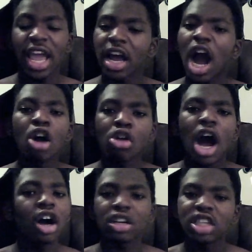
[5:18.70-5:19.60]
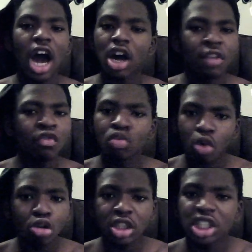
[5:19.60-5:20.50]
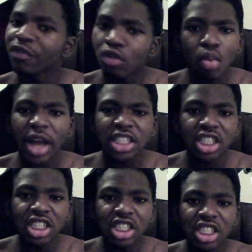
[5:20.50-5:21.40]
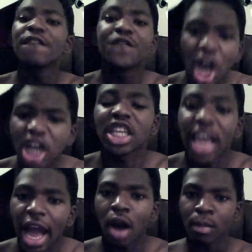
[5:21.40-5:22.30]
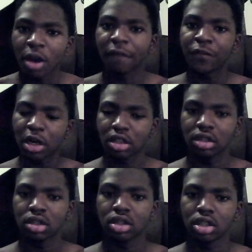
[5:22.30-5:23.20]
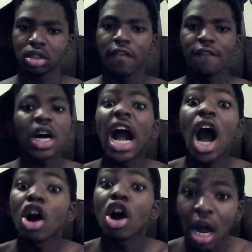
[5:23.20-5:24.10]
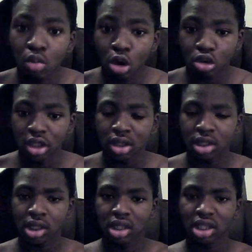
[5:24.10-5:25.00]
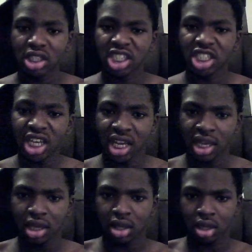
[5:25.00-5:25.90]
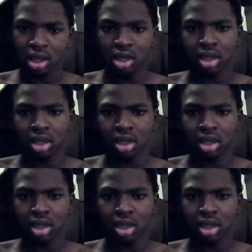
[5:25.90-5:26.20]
But all, all, to all, if you roaches, if you watching this, fuck y'all motherfuckers. Fuck all y'all roaches. Shit.